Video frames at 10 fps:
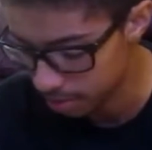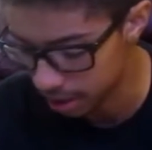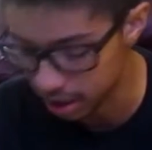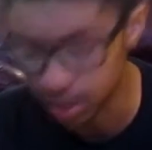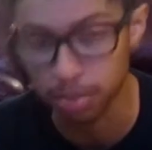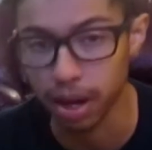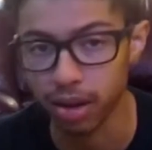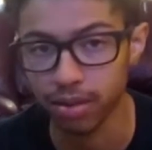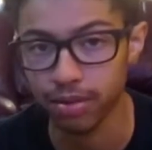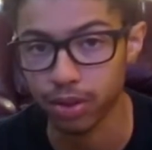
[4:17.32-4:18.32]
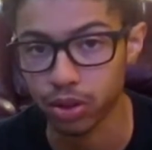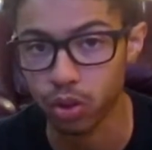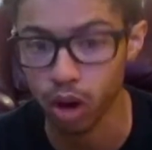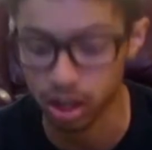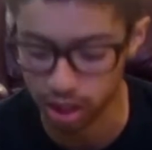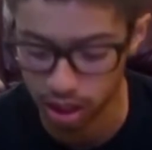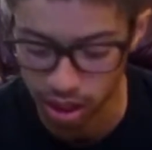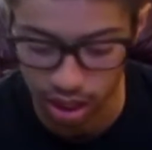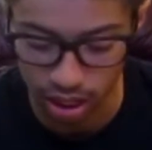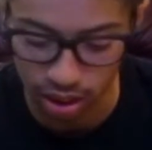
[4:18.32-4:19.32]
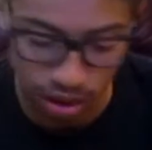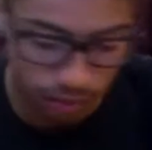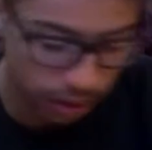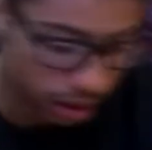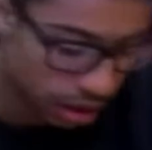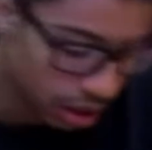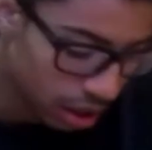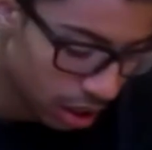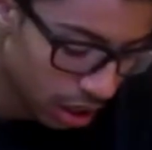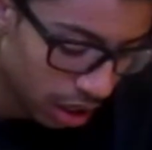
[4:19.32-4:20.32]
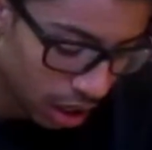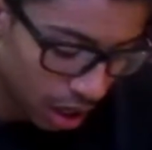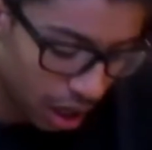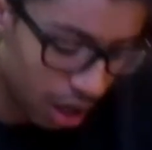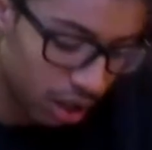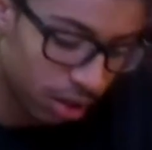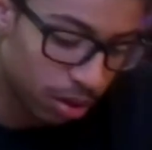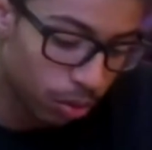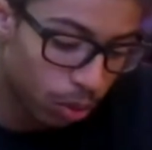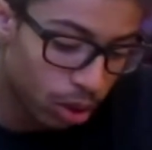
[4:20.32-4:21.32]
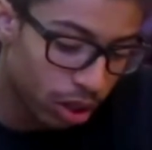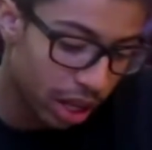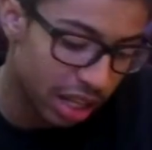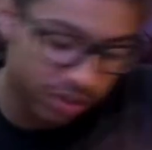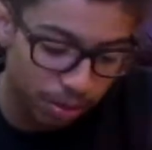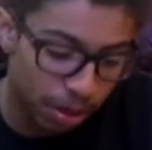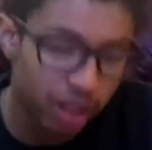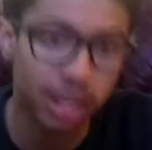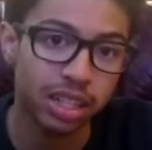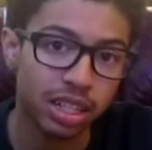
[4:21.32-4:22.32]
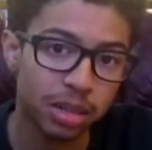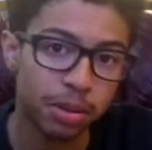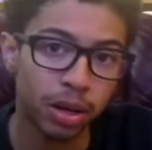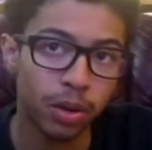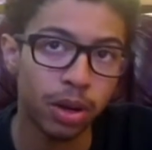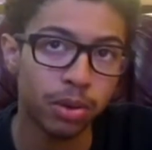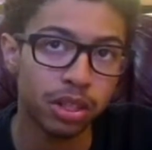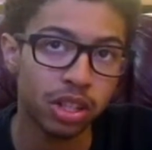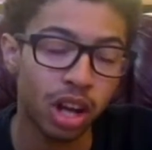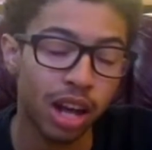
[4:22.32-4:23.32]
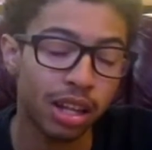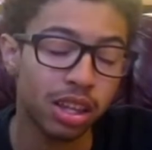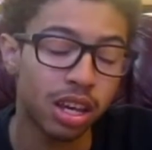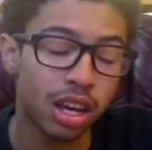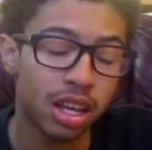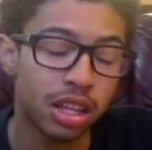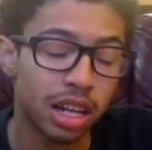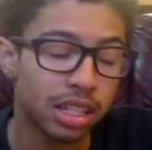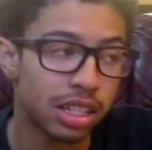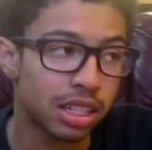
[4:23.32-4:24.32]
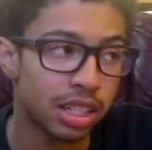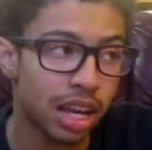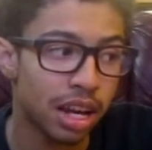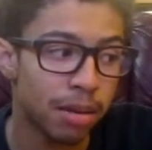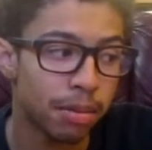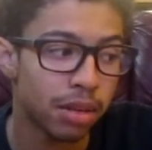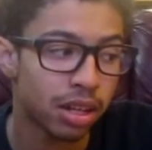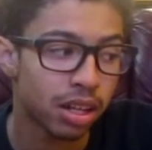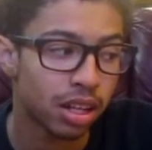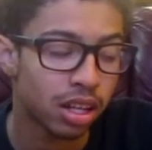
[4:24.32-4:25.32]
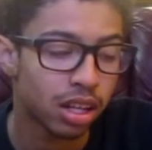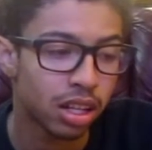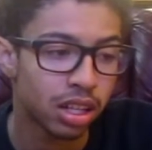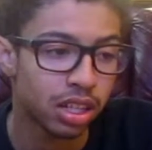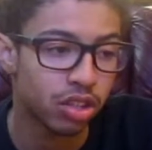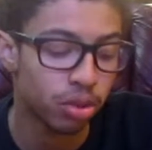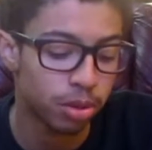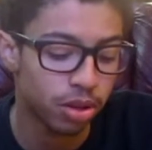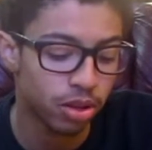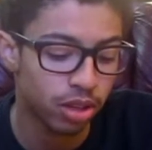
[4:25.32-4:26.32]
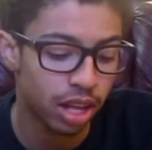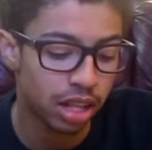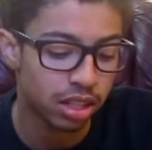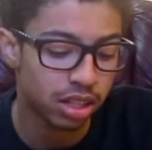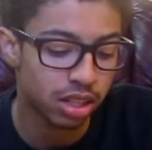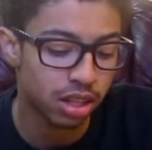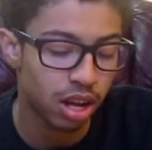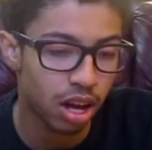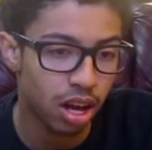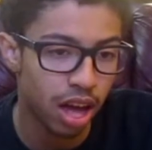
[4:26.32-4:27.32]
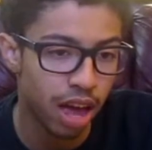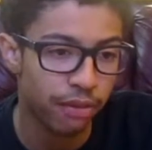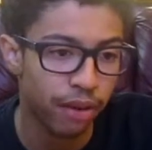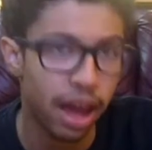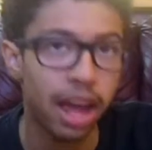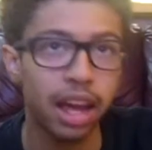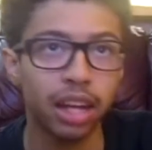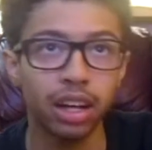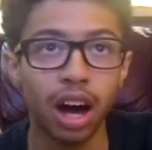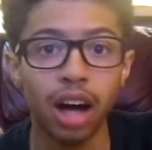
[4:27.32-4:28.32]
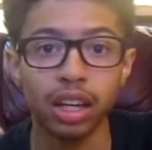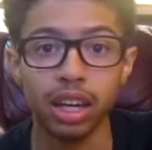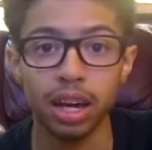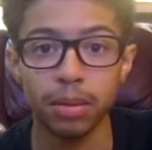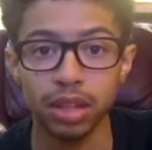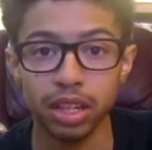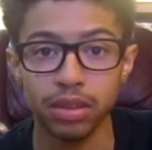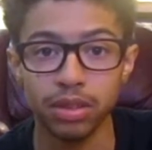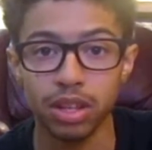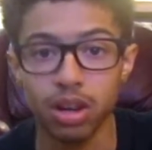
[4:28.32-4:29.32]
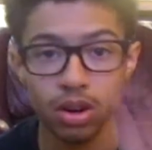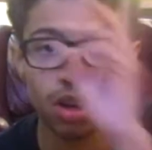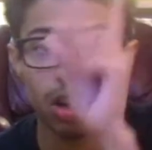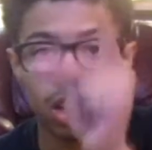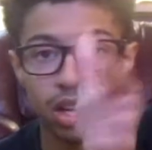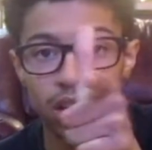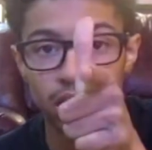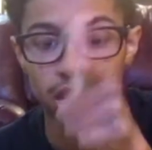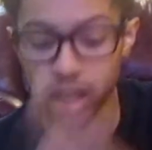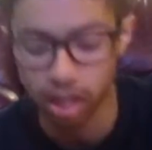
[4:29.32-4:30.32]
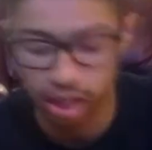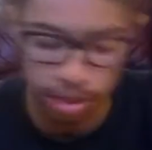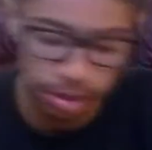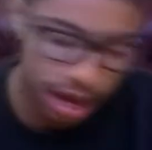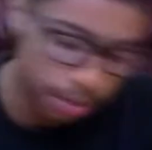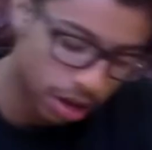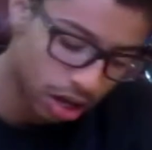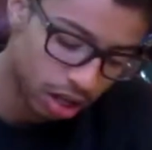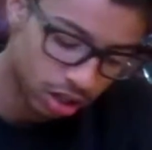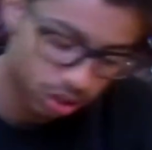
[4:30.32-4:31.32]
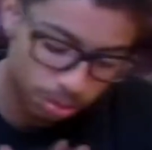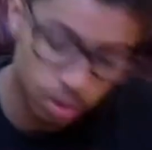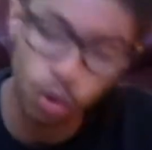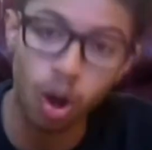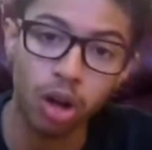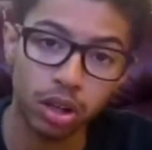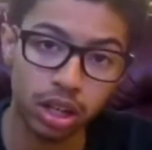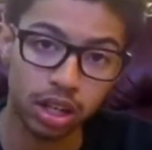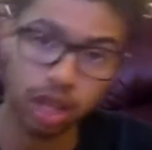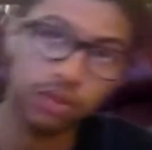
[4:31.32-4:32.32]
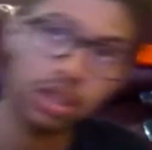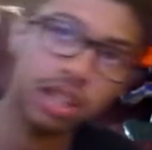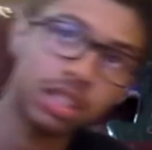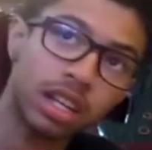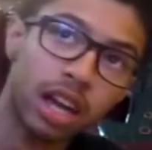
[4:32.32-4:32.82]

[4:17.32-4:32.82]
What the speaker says: this is my first Quasi, and I loved it. The wood, it's from Polyesthetics, by the way, which that's the same distributor that's FA and hockey, I believe, so keep that in mind. So quality if you guys like